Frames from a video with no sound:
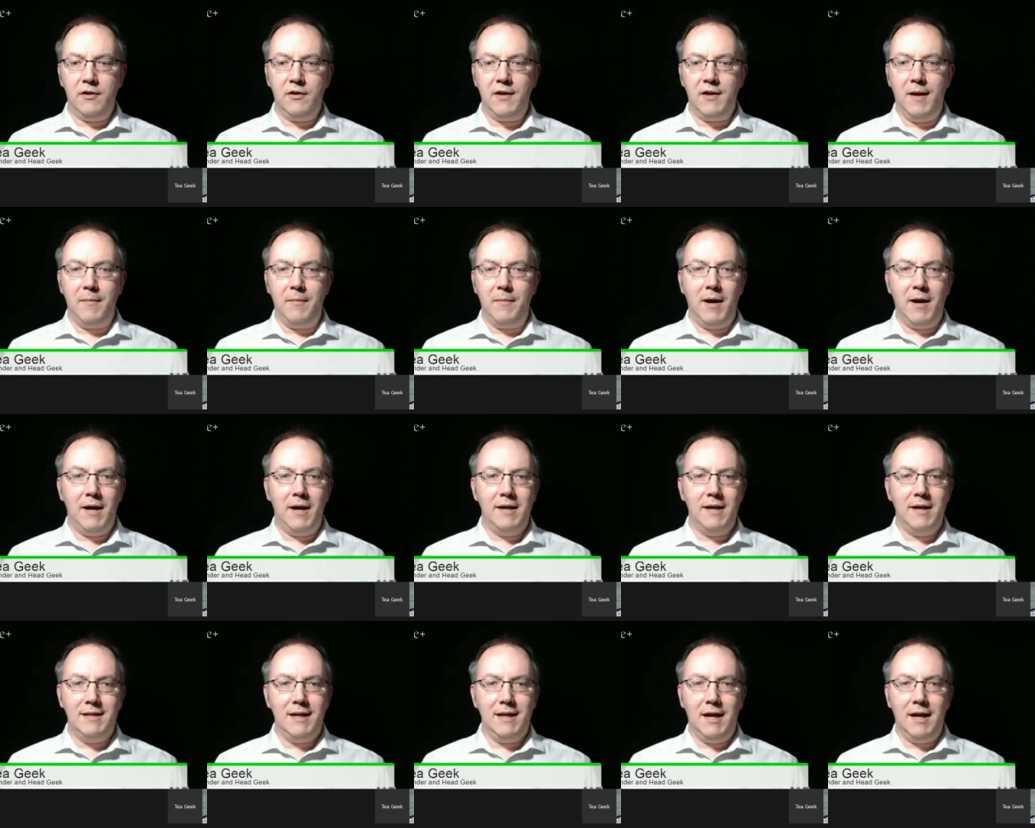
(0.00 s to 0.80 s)
same
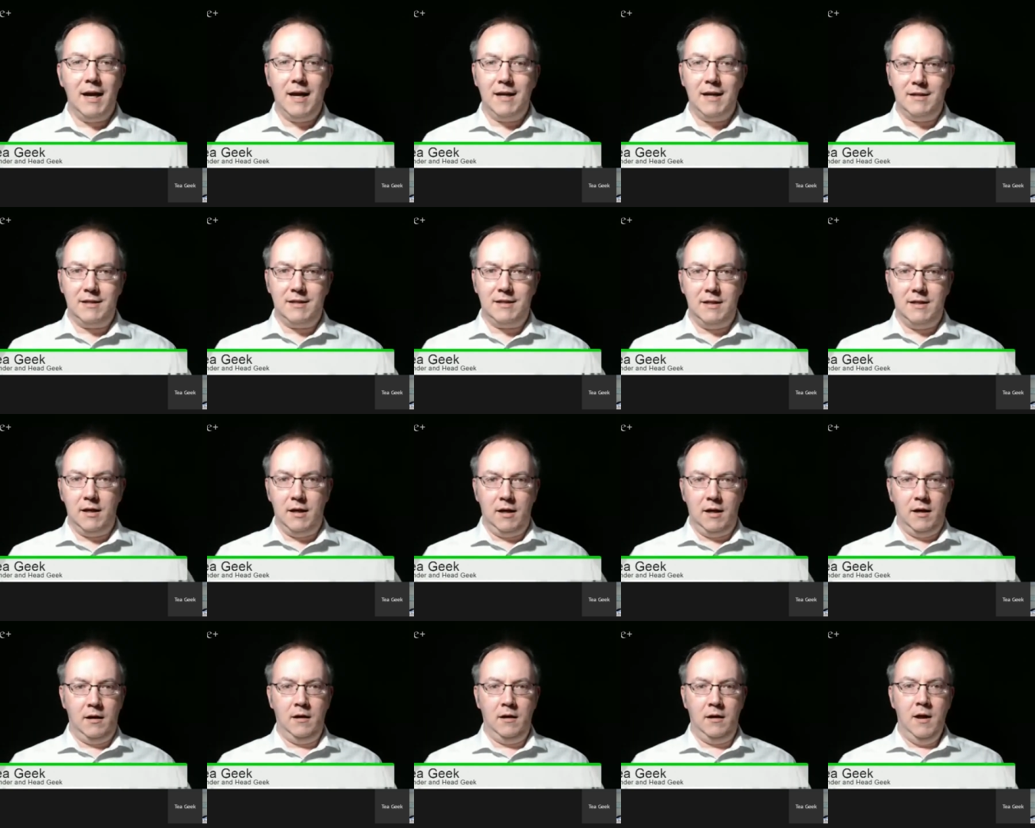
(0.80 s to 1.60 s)
idea as
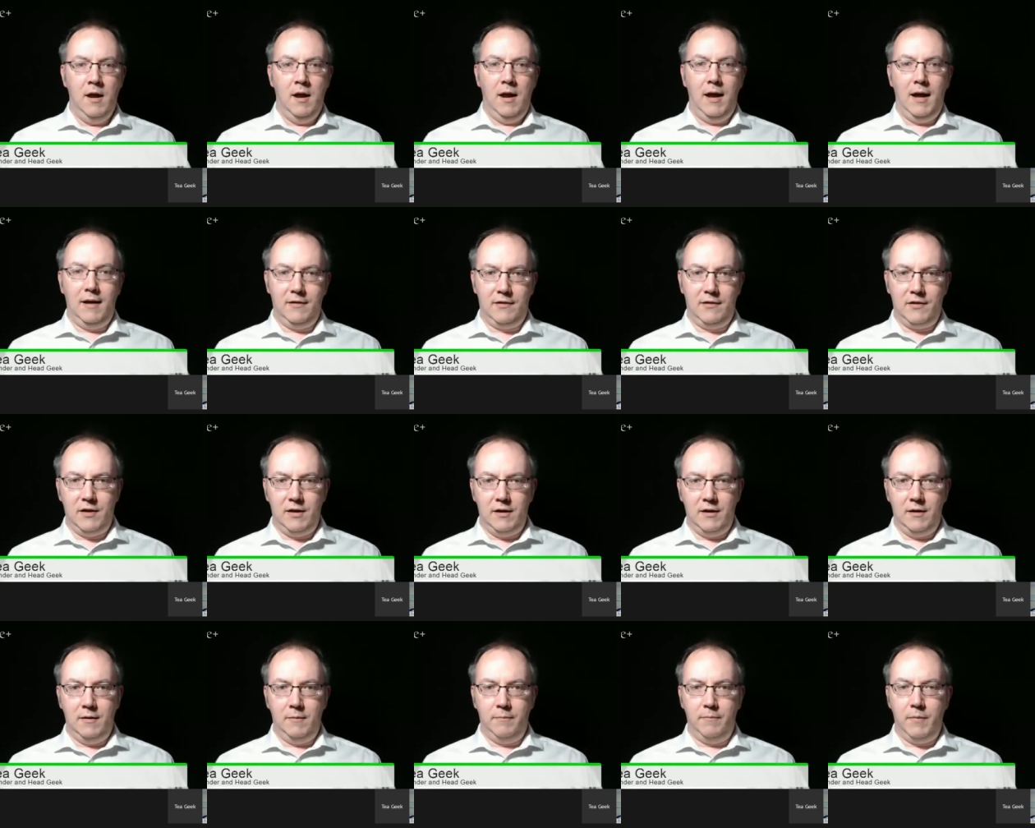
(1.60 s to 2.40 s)
the
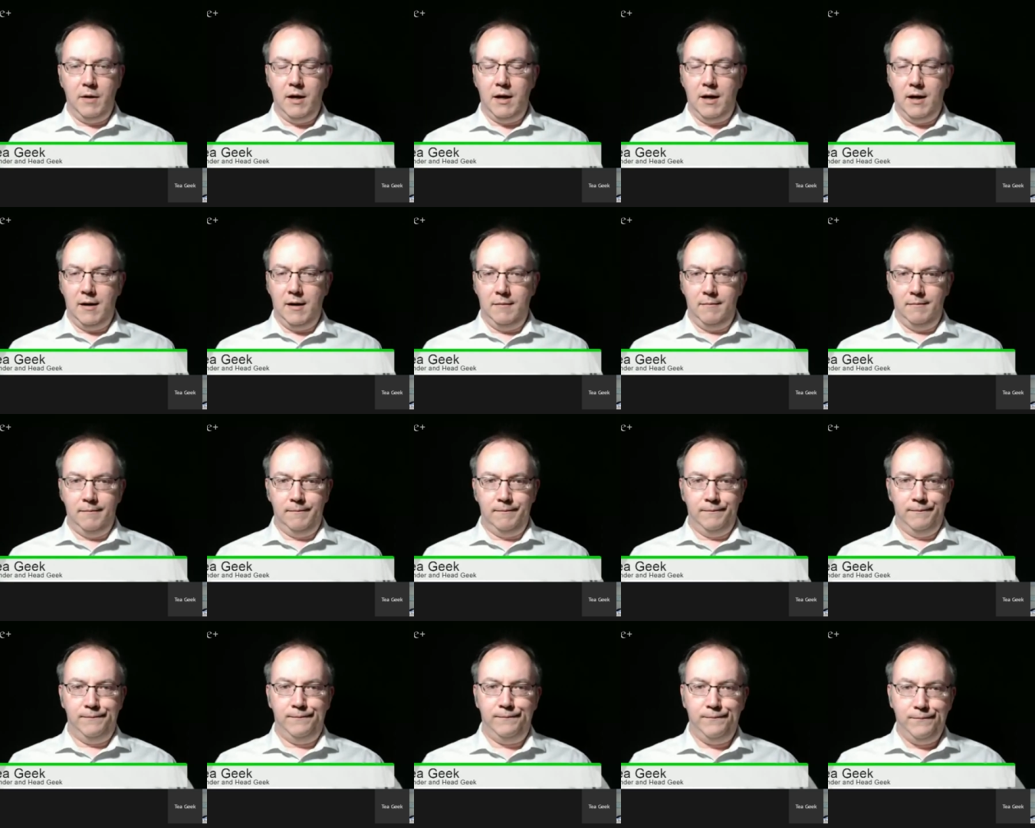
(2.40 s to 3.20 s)

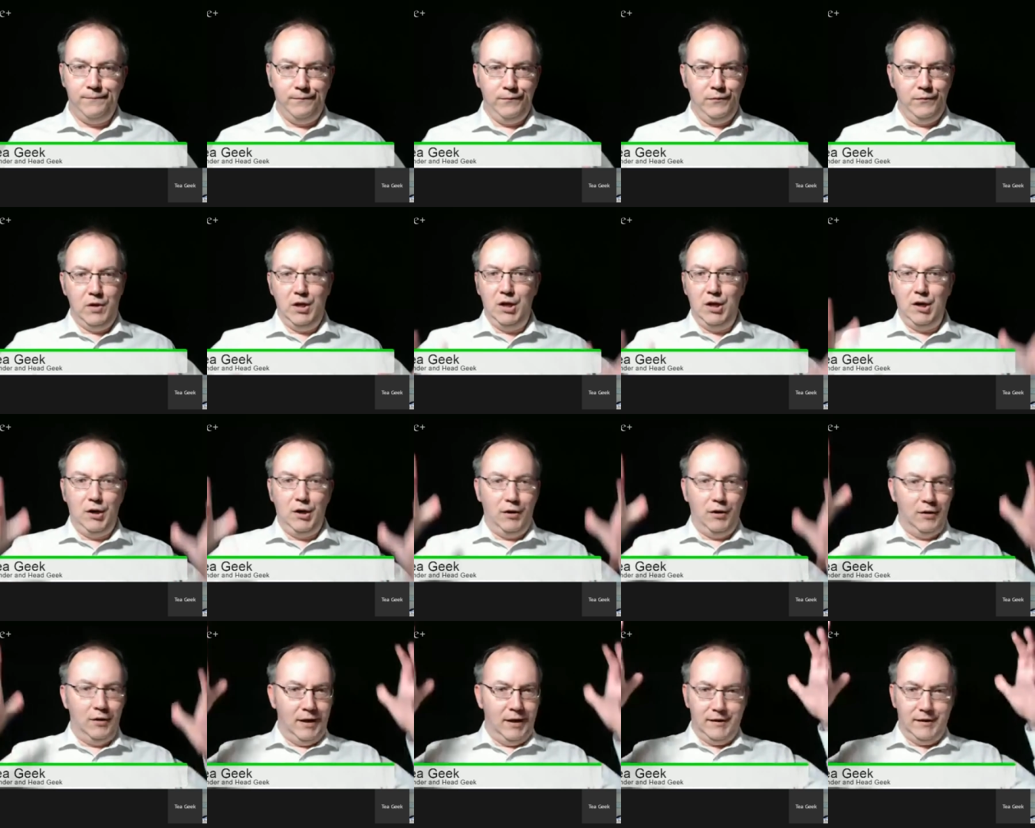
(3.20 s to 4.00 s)
you know,
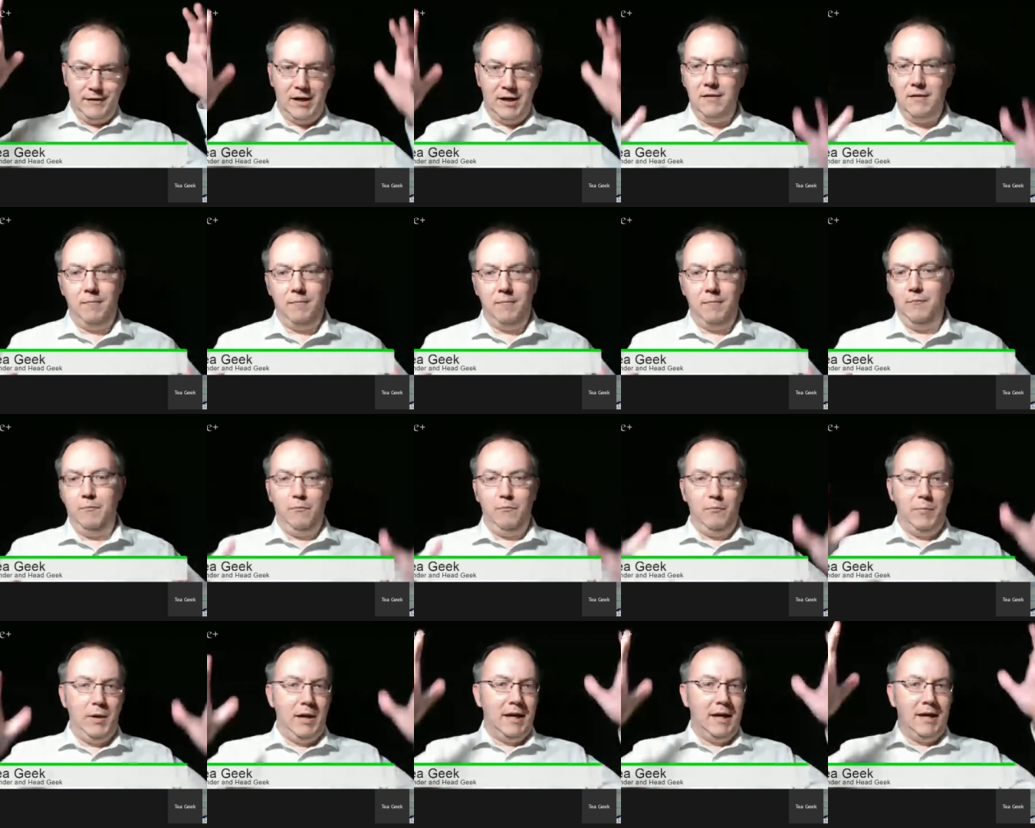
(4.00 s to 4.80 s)
like the
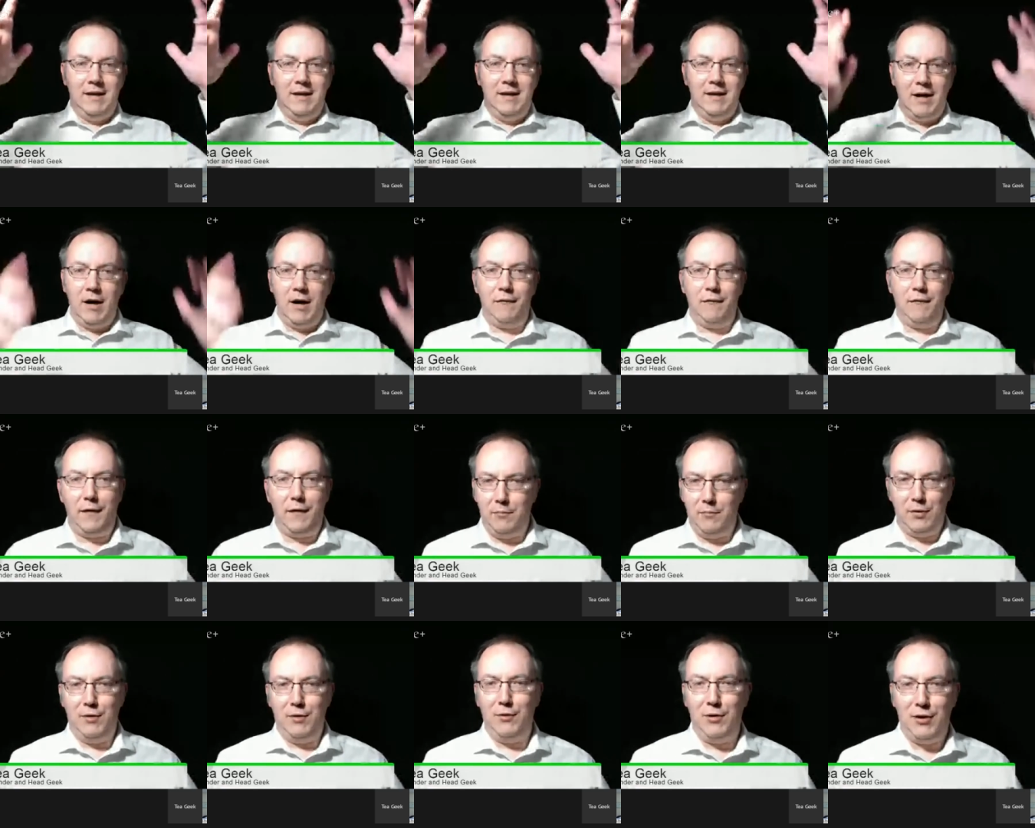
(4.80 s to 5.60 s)
big
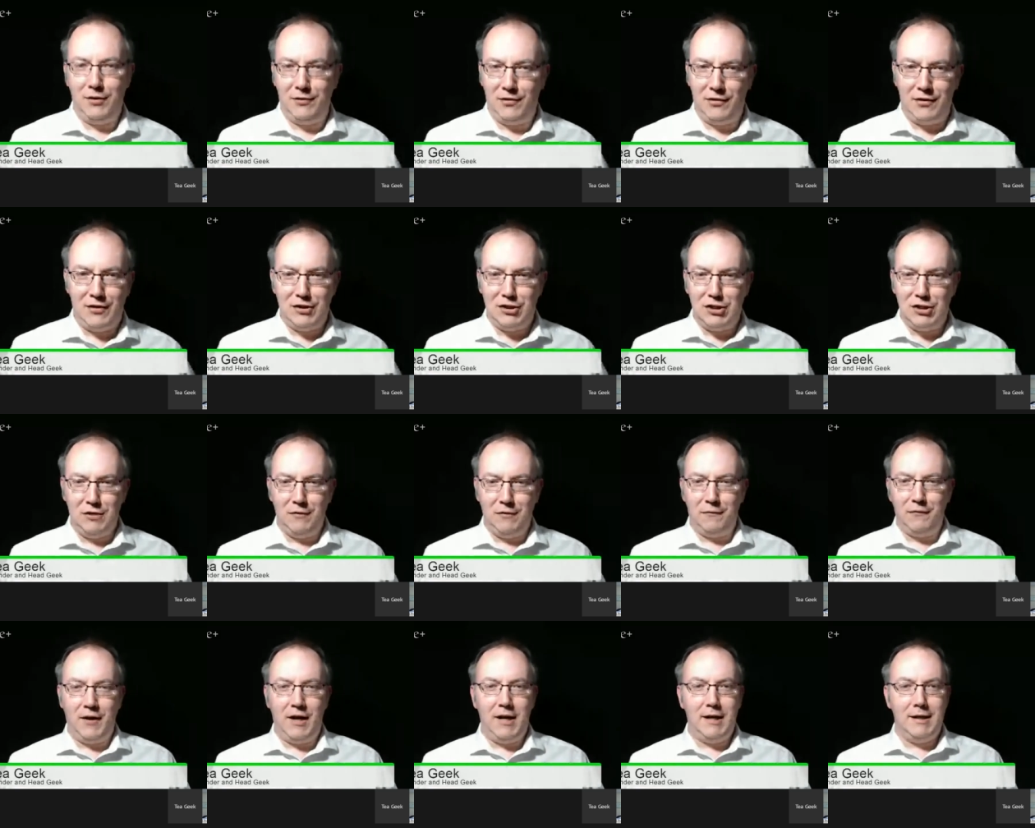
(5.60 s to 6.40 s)
coffee brewers that
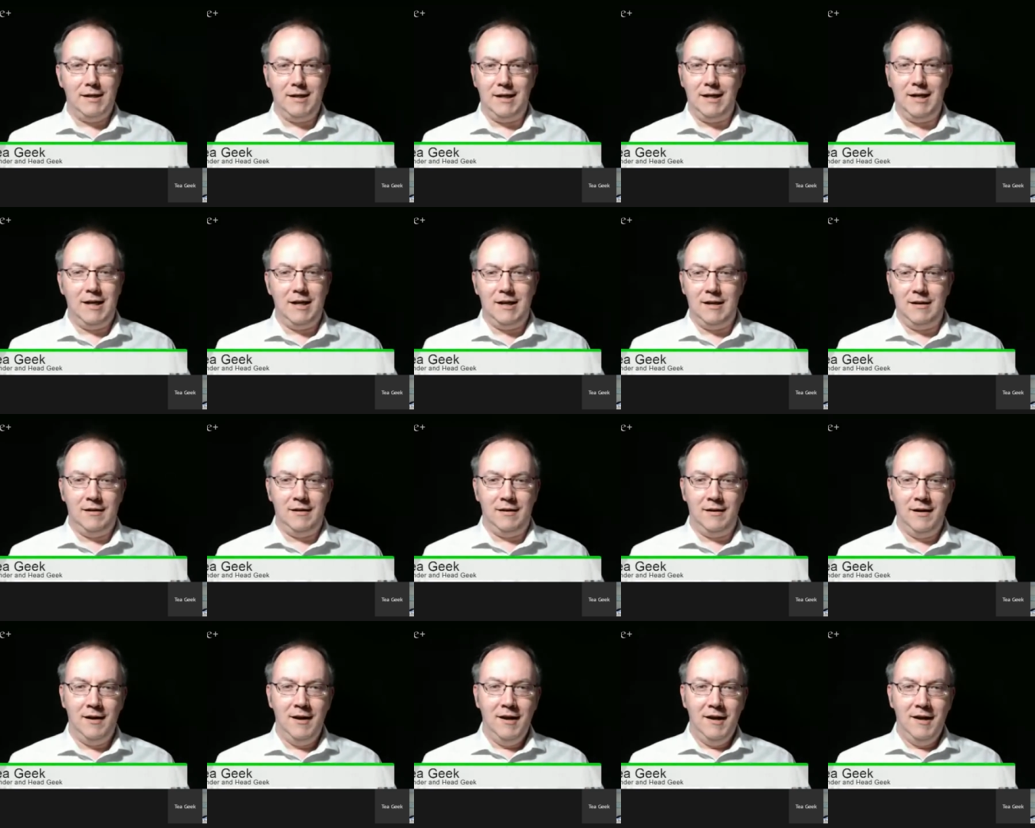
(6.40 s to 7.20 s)
you find
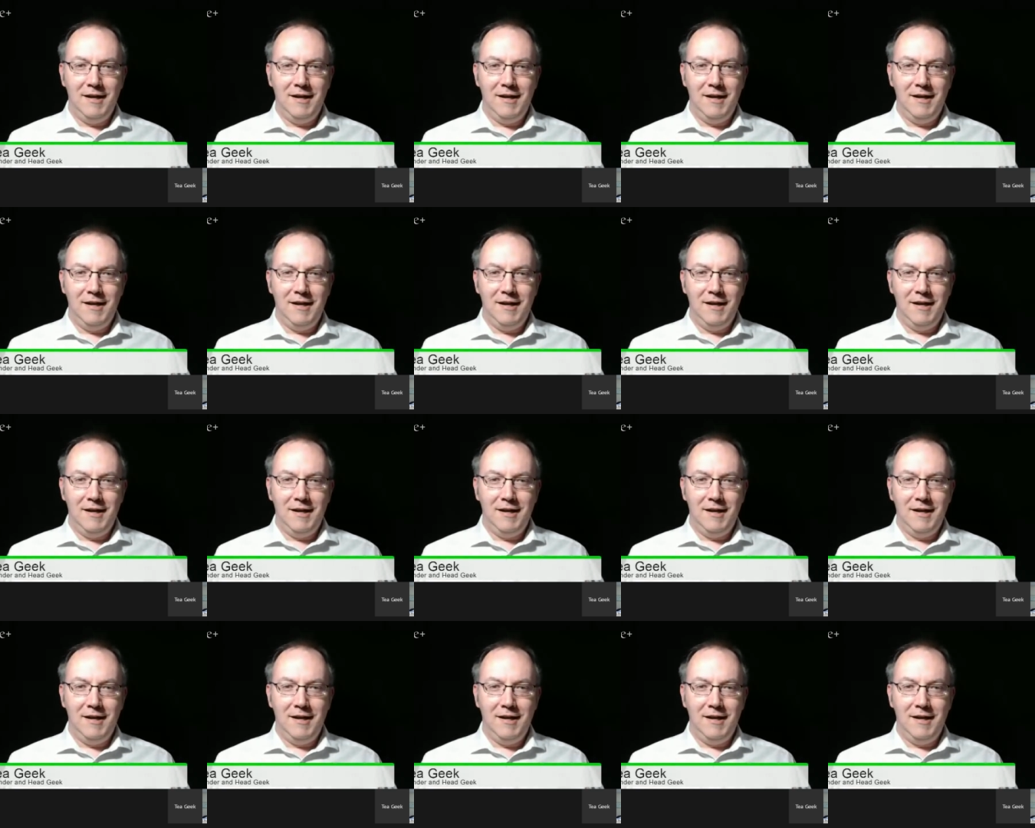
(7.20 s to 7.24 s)
in